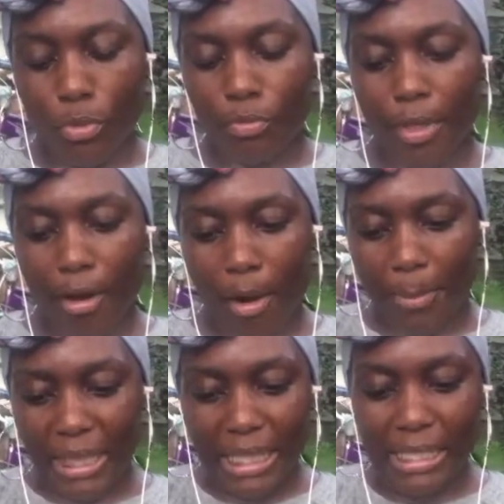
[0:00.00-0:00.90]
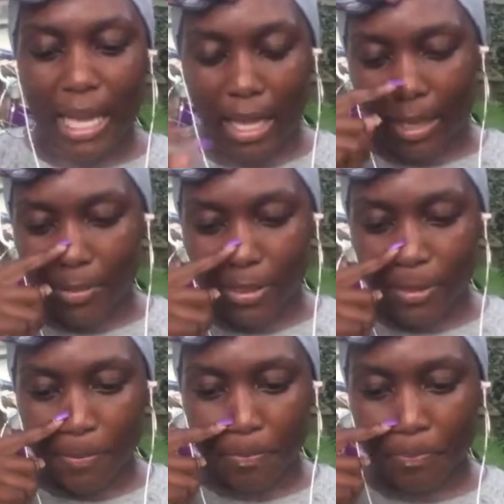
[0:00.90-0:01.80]
There are many
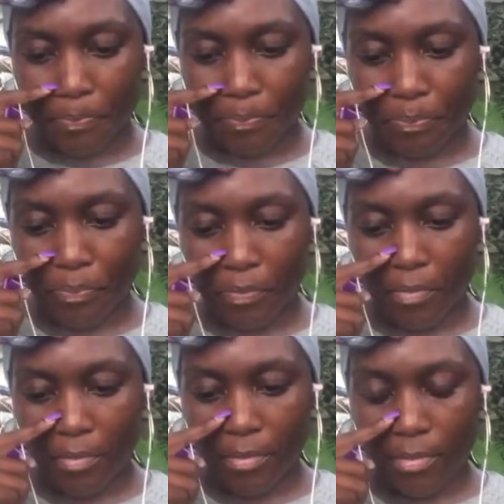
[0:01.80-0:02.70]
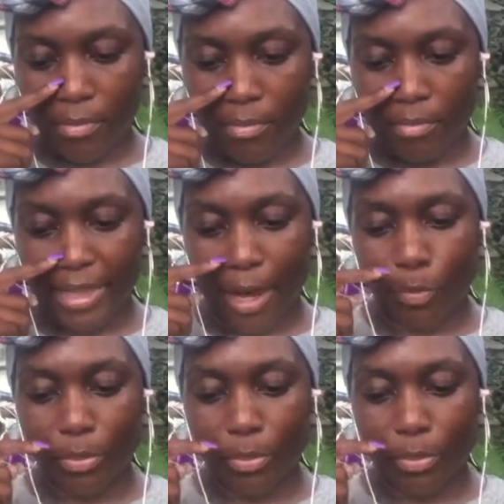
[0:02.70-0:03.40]
times that